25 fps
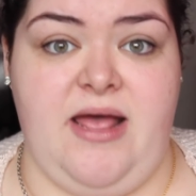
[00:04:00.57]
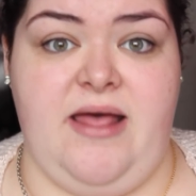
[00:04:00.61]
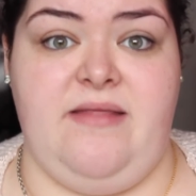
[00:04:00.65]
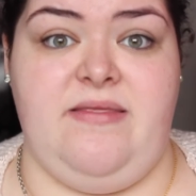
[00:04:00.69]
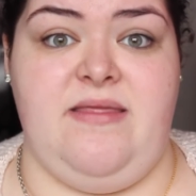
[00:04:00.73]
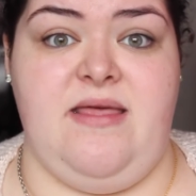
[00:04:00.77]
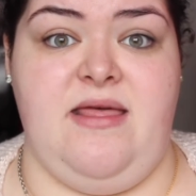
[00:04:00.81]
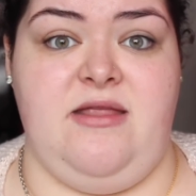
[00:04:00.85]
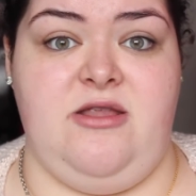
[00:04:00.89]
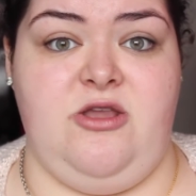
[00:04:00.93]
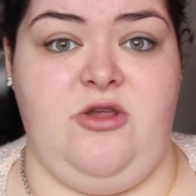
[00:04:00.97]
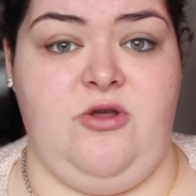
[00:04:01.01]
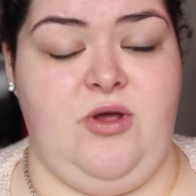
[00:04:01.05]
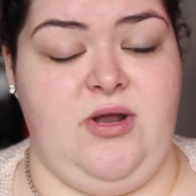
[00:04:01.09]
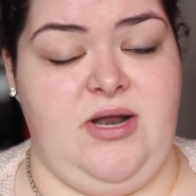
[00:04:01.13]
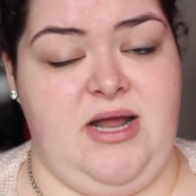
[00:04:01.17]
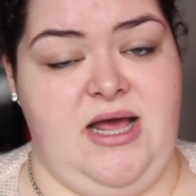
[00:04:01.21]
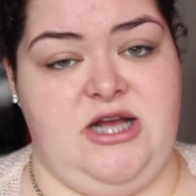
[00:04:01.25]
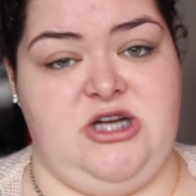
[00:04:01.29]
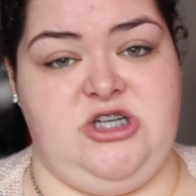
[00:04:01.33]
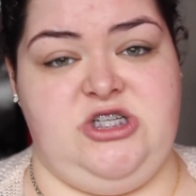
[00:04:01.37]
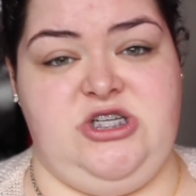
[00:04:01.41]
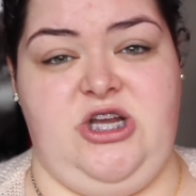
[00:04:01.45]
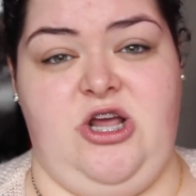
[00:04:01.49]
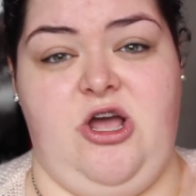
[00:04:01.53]
and then you can
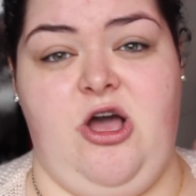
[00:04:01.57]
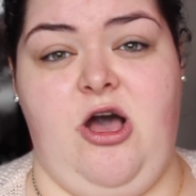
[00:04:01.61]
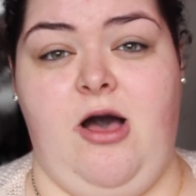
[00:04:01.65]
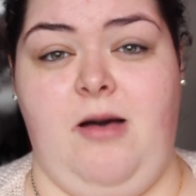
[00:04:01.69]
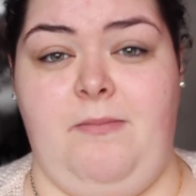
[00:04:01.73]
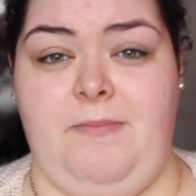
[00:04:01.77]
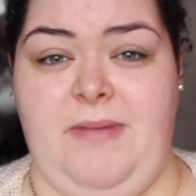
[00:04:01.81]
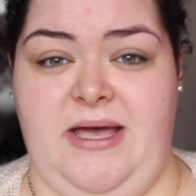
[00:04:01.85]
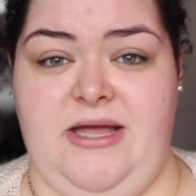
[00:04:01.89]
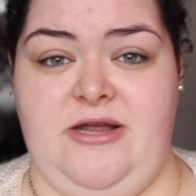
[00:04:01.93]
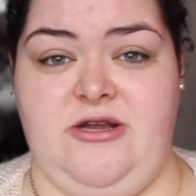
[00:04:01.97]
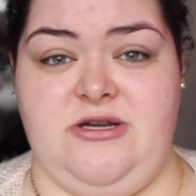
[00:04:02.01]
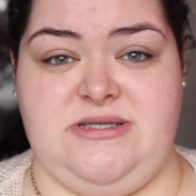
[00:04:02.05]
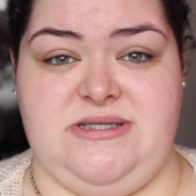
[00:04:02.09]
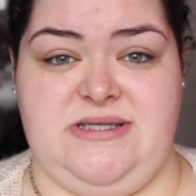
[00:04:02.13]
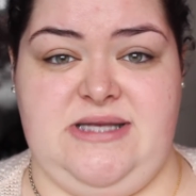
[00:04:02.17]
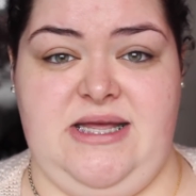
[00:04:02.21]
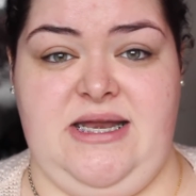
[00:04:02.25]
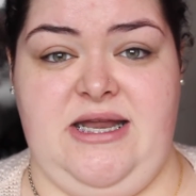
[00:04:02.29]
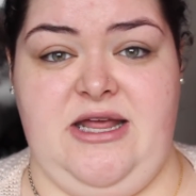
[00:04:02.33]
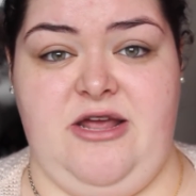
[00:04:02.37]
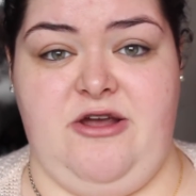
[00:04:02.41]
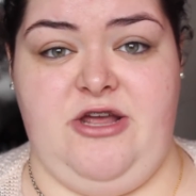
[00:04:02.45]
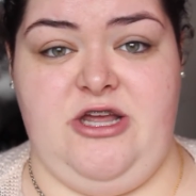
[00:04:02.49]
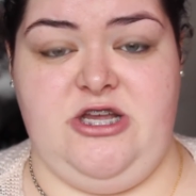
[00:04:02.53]
actually combat your
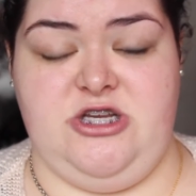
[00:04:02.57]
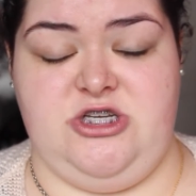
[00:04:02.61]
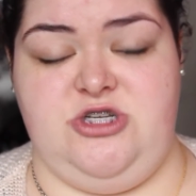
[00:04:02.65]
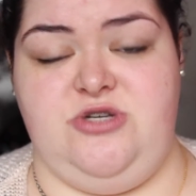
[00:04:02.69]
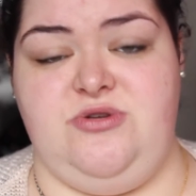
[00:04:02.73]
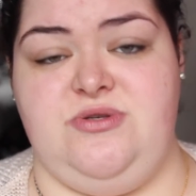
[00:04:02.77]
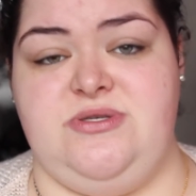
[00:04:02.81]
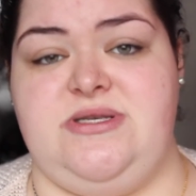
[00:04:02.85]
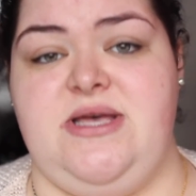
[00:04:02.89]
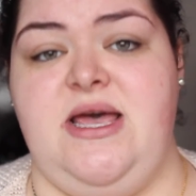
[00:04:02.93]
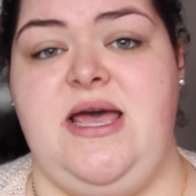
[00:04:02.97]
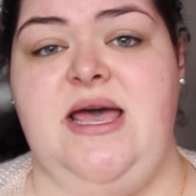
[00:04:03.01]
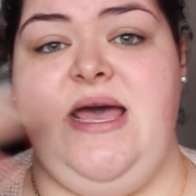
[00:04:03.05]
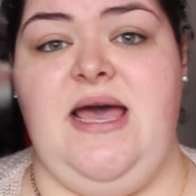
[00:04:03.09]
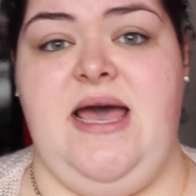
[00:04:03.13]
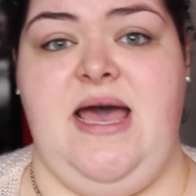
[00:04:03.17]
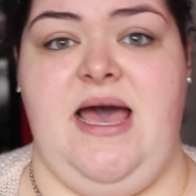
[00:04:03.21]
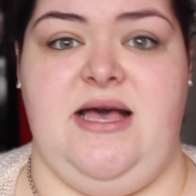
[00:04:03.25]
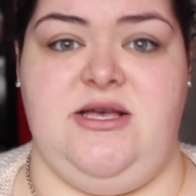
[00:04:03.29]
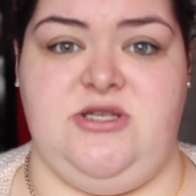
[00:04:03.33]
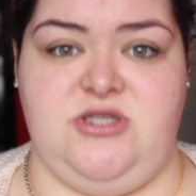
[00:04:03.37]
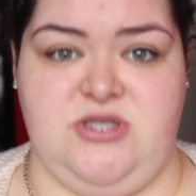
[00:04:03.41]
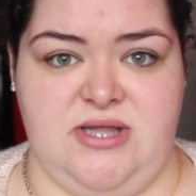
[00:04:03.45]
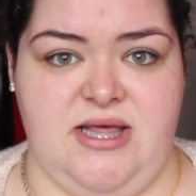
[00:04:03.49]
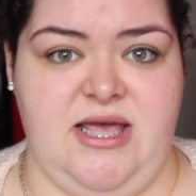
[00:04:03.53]
skincare issues
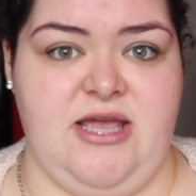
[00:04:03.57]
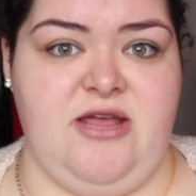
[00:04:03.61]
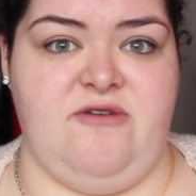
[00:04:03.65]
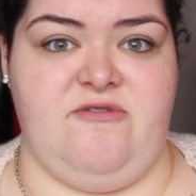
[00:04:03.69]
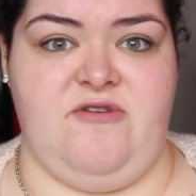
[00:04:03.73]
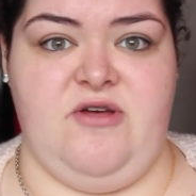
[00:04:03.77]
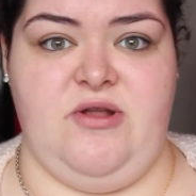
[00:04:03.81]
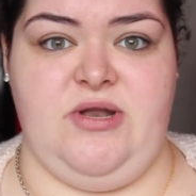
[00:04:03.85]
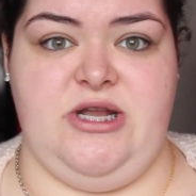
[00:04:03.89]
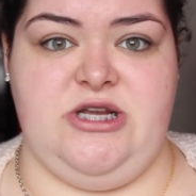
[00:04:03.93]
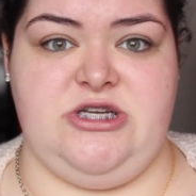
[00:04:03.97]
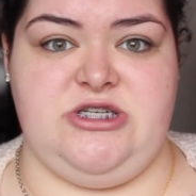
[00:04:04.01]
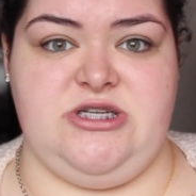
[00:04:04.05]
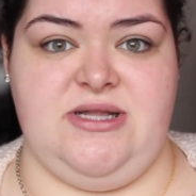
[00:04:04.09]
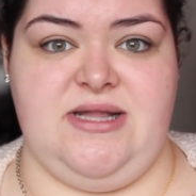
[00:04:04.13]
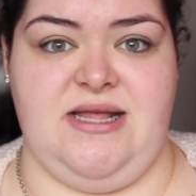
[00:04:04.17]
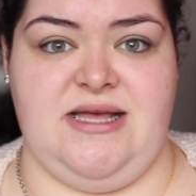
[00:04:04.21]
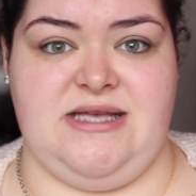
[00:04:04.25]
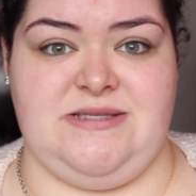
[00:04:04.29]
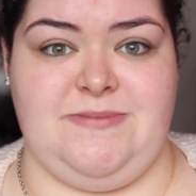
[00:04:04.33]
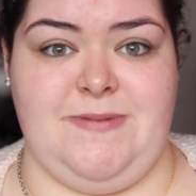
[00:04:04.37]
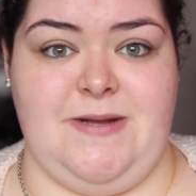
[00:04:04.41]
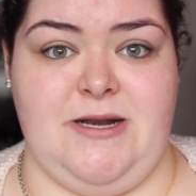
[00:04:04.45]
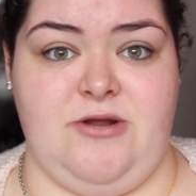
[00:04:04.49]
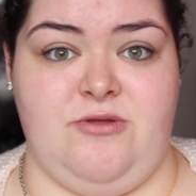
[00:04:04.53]
so that your foundation
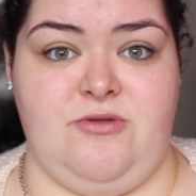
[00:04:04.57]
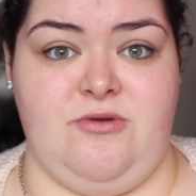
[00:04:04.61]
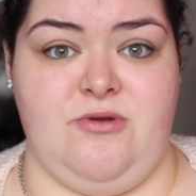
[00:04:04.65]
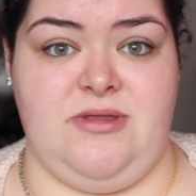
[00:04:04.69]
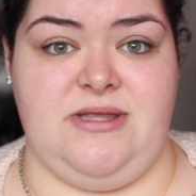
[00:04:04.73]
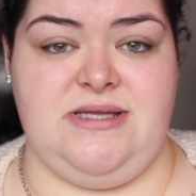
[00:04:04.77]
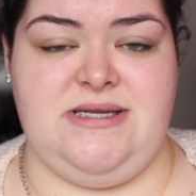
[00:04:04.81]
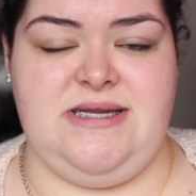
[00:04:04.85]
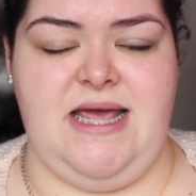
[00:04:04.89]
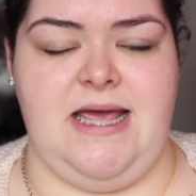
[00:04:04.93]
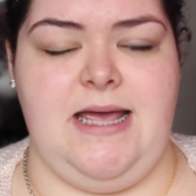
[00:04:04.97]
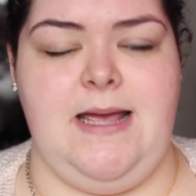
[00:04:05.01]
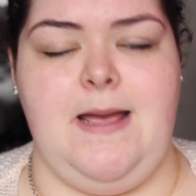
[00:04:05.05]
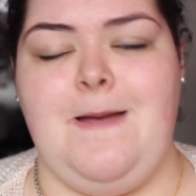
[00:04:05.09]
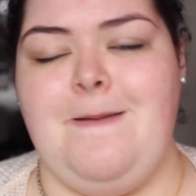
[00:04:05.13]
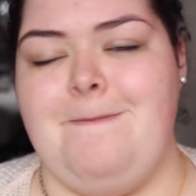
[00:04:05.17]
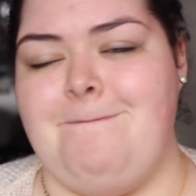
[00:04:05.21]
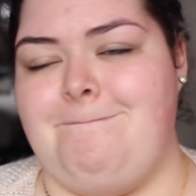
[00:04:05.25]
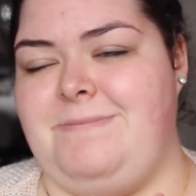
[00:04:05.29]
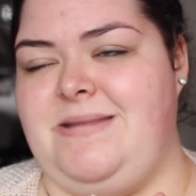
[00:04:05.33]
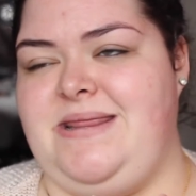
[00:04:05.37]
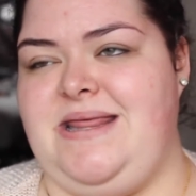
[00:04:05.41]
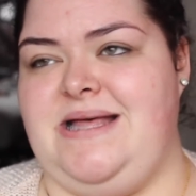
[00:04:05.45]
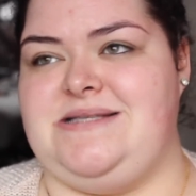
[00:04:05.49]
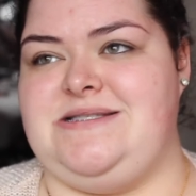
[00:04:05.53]
lasts better throughout the day.
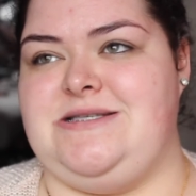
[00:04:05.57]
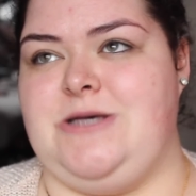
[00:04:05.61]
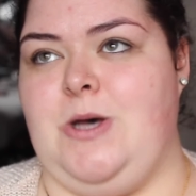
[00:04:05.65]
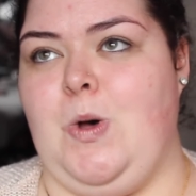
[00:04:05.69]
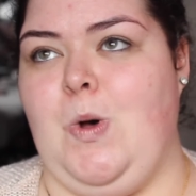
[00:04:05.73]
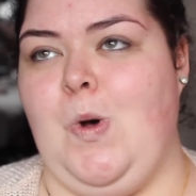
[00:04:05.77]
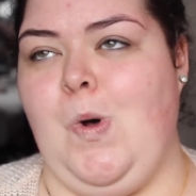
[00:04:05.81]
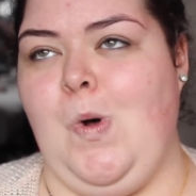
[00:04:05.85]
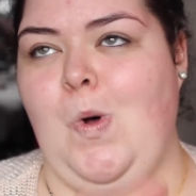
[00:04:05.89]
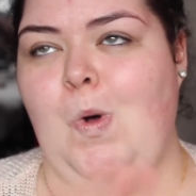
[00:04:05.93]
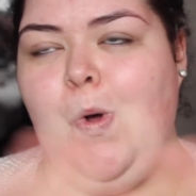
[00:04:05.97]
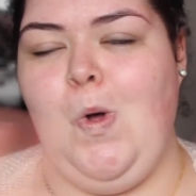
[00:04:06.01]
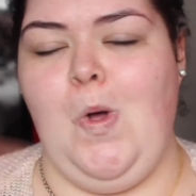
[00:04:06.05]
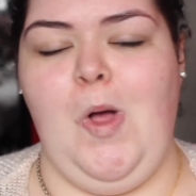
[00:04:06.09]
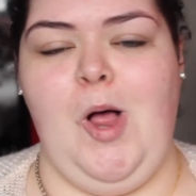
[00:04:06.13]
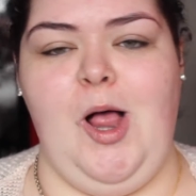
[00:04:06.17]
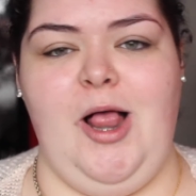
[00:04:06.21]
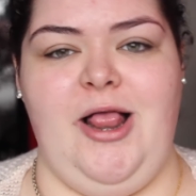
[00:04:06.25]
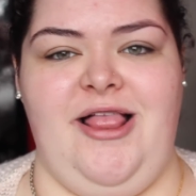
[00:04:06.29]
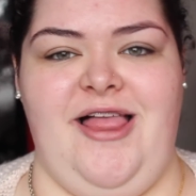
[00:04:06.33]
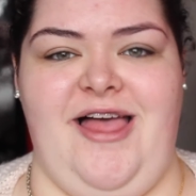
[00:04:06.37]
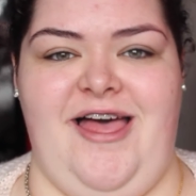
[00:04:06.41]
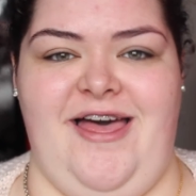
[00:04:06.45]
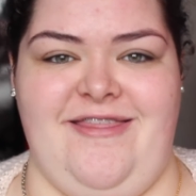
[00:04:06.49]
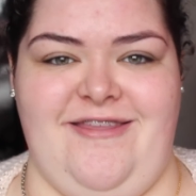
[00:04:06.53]
But that's a
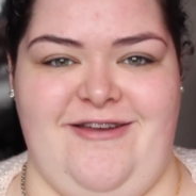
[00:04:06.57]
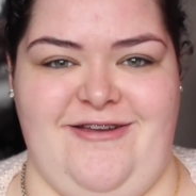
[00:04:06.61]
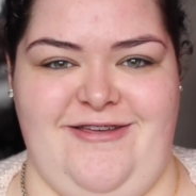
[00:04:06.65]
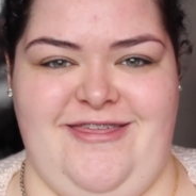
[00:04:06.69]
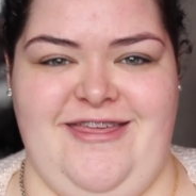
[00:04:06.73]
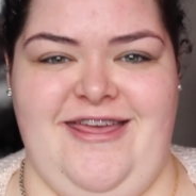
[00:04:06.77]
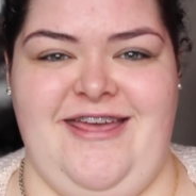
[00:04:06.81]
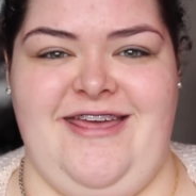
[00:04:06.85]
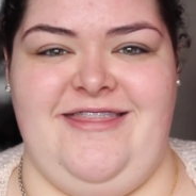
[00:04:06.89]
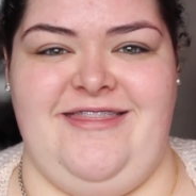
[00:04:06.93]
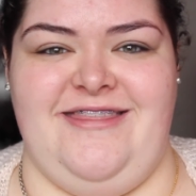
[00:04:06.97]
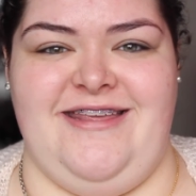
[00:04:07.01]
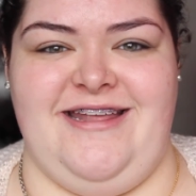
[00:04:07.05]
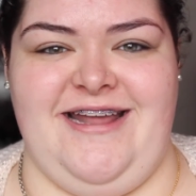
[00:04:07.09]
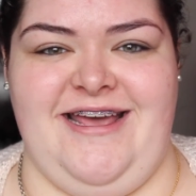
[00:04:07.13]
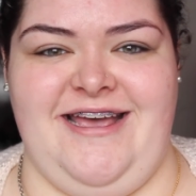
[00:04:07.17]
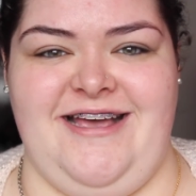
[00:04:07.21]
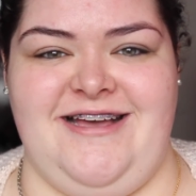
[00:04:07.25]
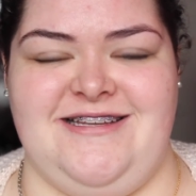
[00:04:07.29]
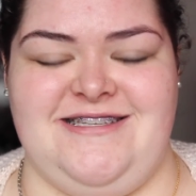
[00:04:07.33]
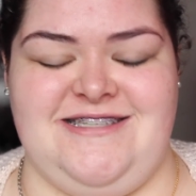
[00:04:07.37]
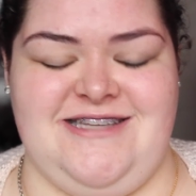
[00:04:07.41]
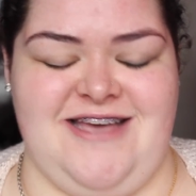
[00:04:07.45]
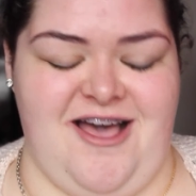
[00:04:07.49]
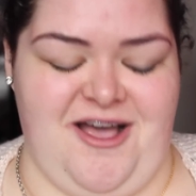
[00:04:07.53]
whole other thing that I
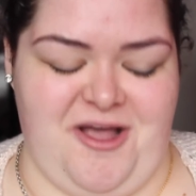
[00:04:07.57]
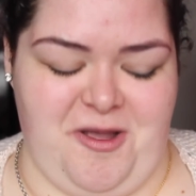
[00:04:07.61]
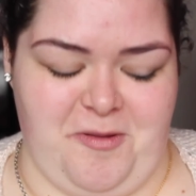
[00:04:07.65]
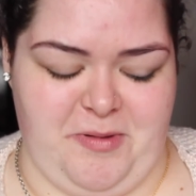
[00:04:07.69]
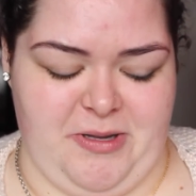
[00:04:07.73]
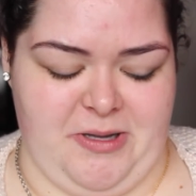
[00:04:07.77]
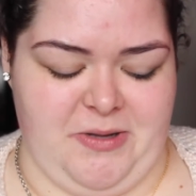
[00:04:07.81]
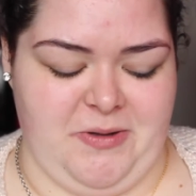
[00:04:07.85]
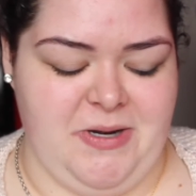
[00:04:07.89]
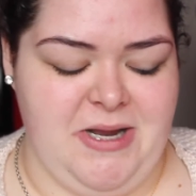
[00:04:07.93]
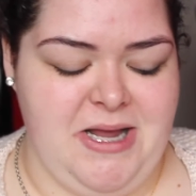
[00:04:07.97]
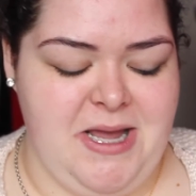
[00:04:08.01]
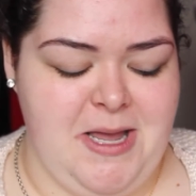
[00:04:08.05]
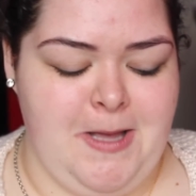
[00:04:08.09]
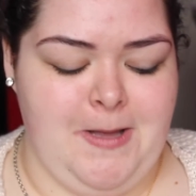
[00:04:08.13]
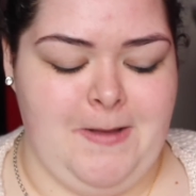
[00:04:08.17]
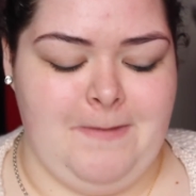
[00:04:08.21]
could talk about.